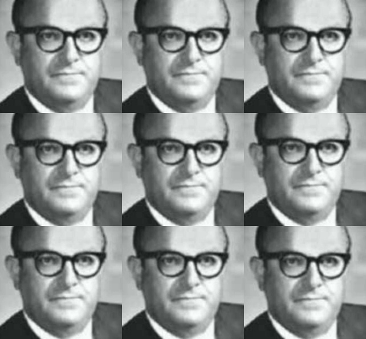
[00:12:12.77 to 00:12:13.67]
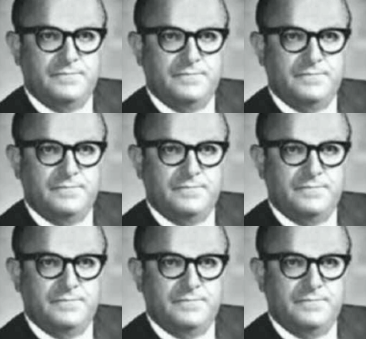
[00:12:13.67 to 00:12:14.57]

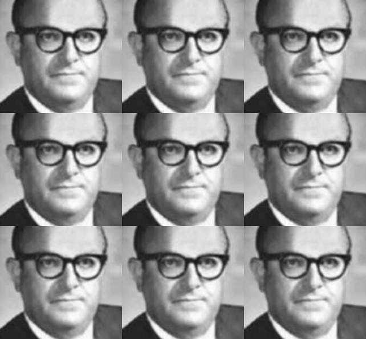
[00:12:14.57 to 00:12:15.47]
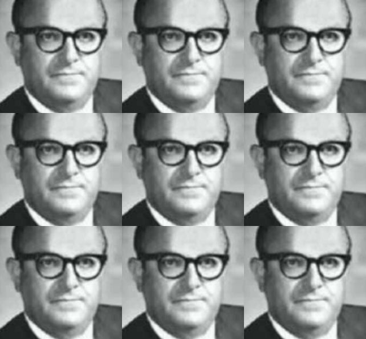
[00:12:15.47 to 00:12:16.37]

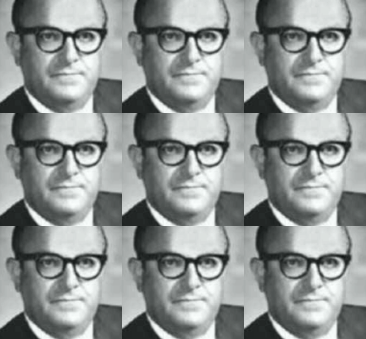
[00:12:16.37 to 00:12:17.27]
The face doesn't move, so there is nothing to read.